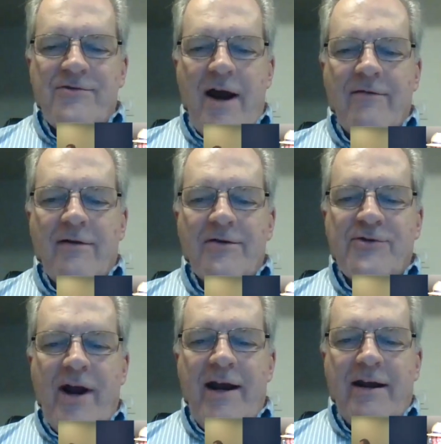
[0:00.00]
driverless
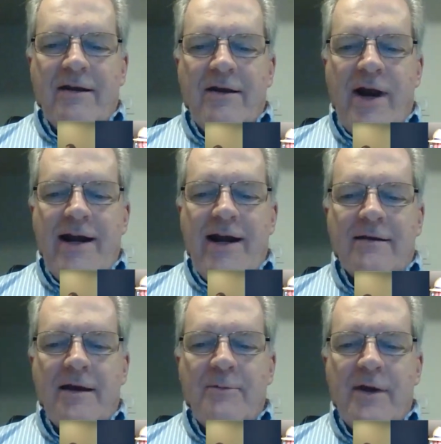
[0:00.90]
trading.
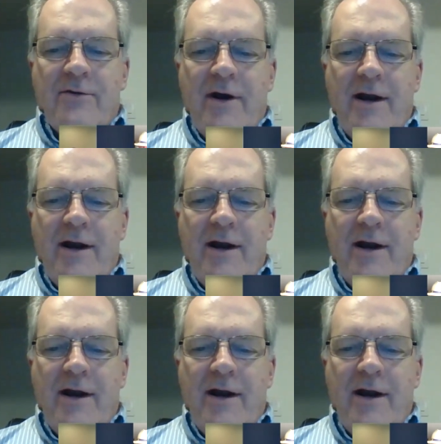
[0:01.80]
That'd be great.